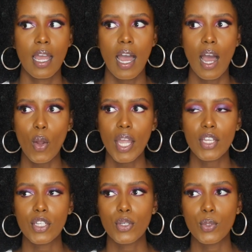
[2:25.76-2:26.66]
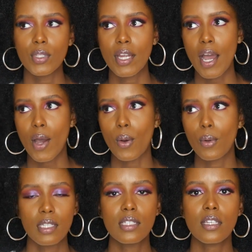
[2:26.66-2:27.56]
How can you
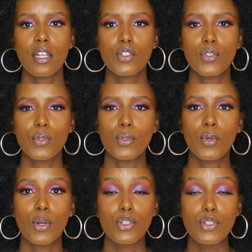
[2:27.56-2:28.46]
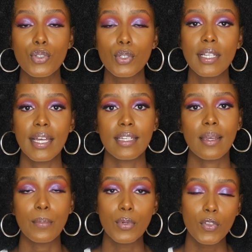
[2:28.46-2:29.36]
now start to control and
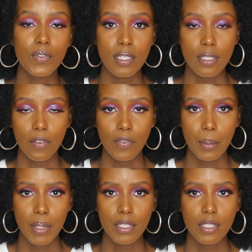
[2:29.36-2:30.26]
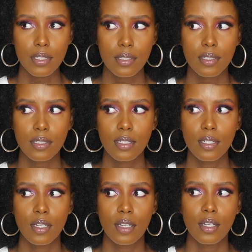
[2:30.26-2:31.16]
improve the self-image?
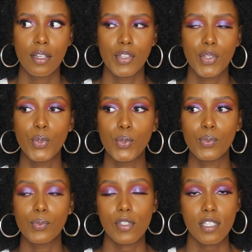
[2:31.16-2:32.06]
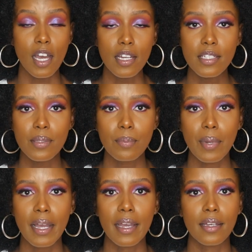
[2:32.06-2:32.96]
You start
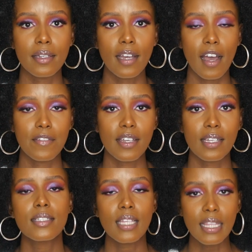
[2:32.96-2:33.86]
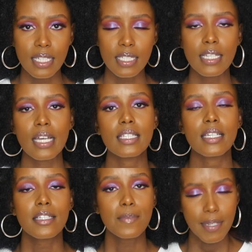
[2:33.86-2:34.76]
by having synthesized
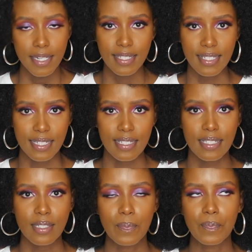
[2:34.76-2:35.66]
experiences.